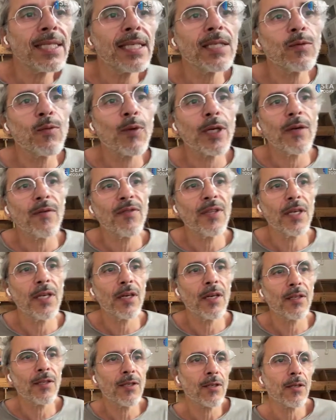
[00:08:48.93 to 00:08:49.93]
is one of the
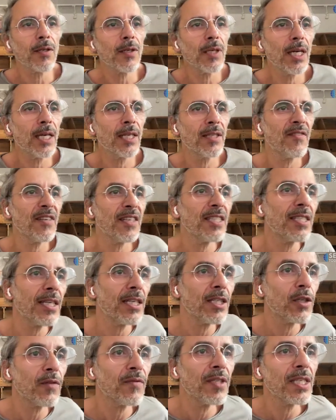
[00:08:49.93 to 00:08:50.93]
other
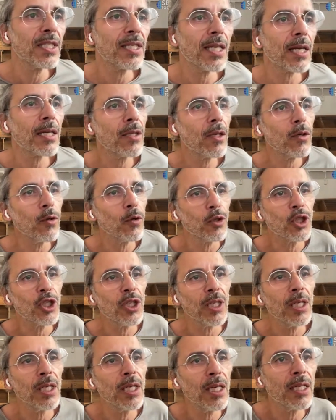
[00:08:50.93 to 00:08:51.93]
advantage of this
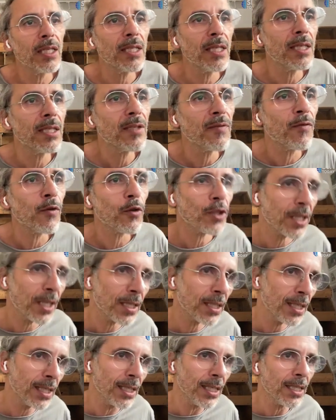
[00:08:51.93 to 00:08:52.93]
technology. It's its
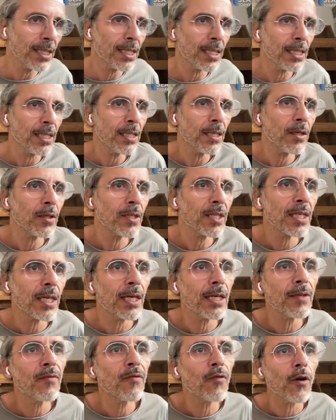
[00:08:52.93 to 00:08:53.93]
versatility.
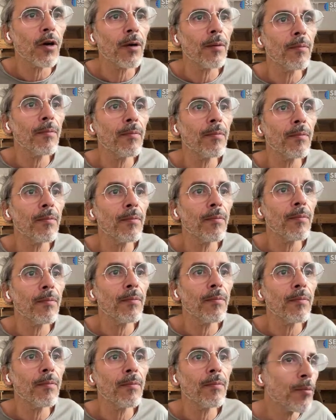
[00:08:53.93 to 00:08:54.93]
Aside from
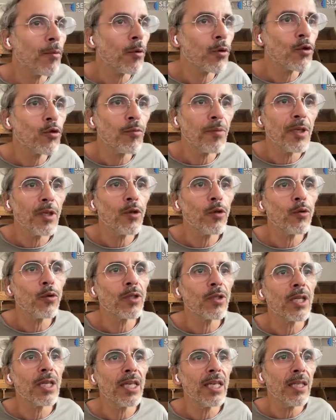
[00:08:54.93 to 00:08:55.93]
being able to be
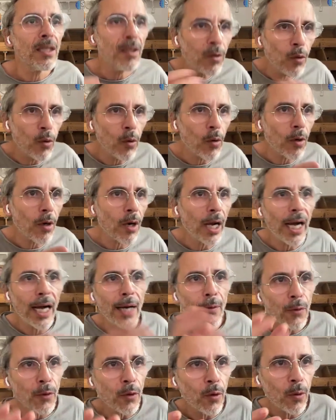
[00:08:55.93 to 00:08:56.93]
used indoor,
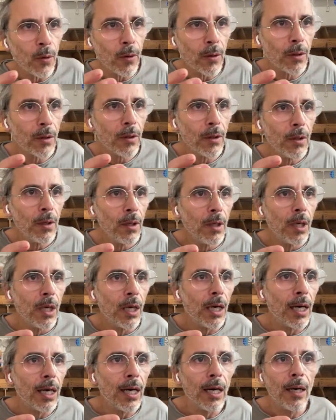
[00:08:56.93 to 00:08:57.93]
outdoor,
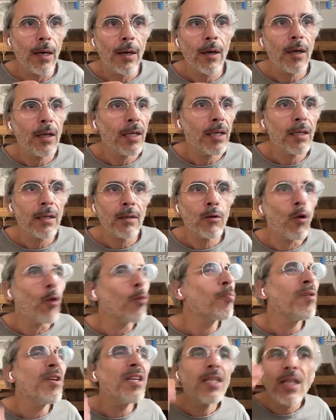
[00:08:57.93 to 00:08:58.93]

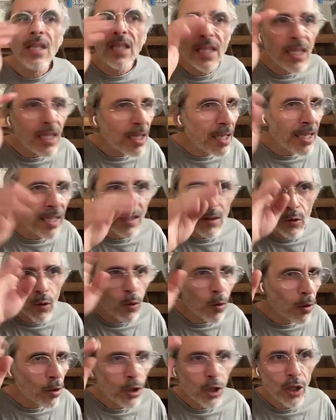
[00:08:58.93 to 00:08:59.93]
completely
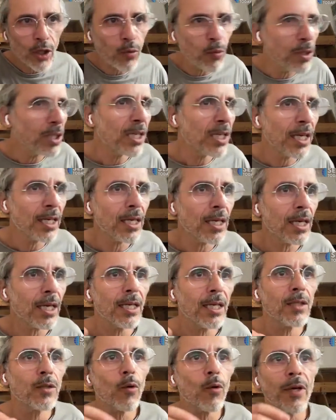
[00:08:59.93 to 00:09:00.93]
indoor just with LED
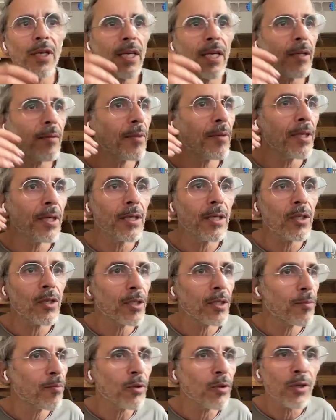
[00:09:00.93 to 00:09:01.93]
lights, or it can be
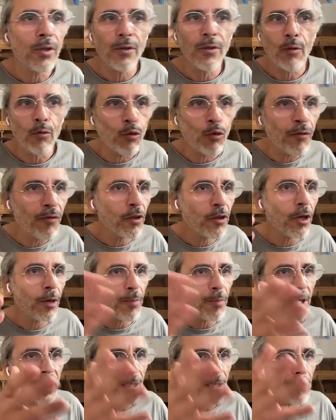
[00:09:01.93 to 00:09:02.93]
just put on a
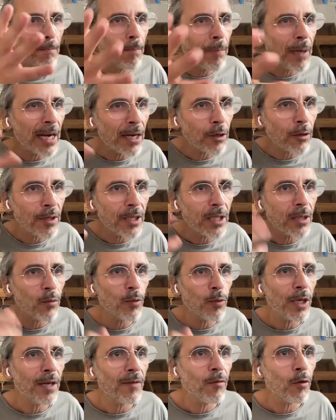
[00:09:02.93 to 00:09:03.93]
rooftop. Like in Paris,
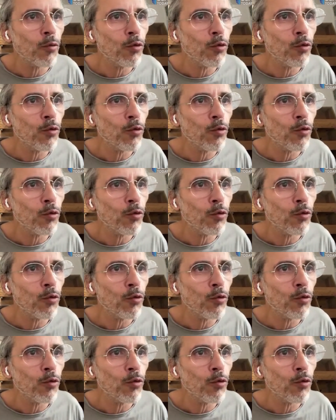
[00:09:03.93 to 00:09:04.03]
we have a